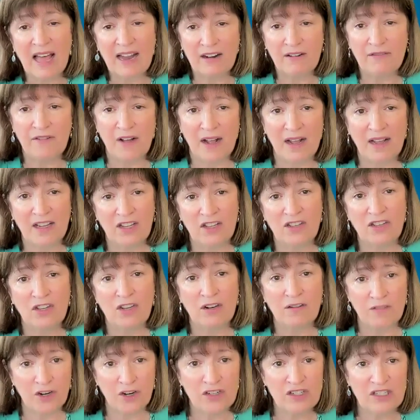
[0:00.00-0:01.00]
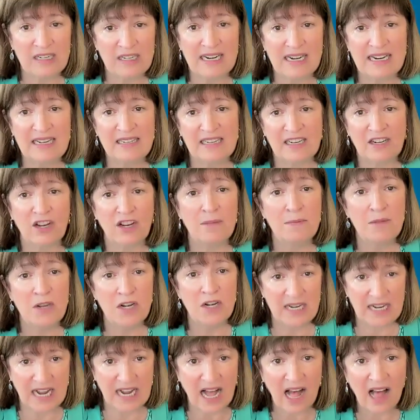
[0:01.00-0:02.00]
a lot of universities and
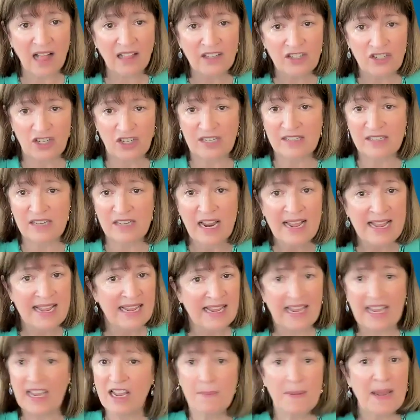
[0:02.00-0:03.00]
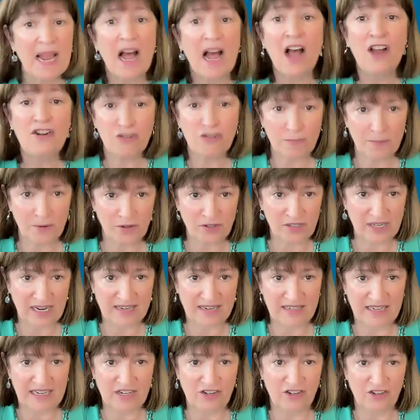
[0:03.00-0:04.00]
community colleges, it could be
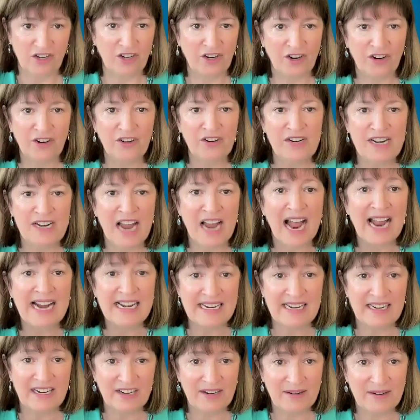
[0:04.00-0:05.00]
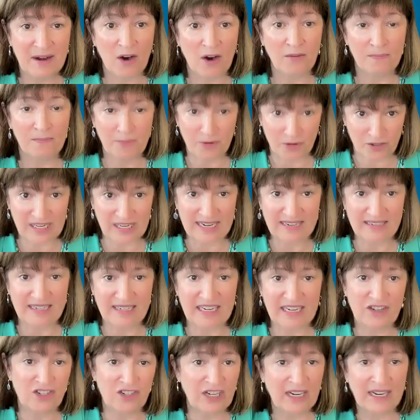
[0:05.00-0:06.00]
100% teaching or 90%
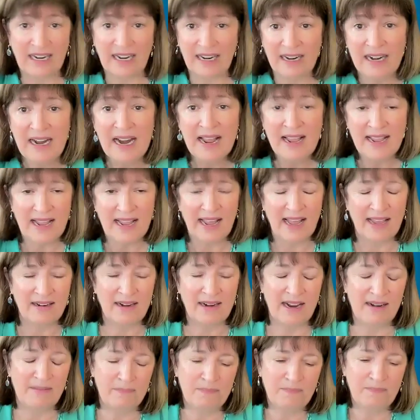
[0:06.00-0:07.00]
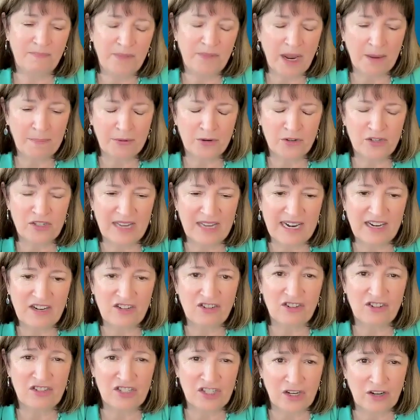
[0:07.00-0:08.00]
teaching and a
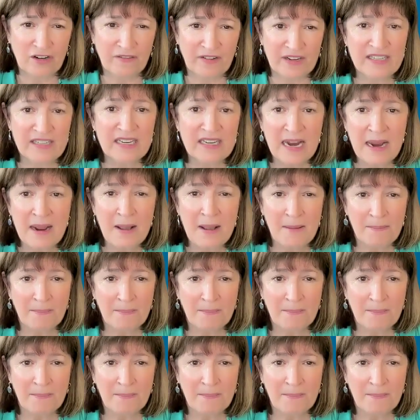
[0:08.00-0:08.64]
percentage of service.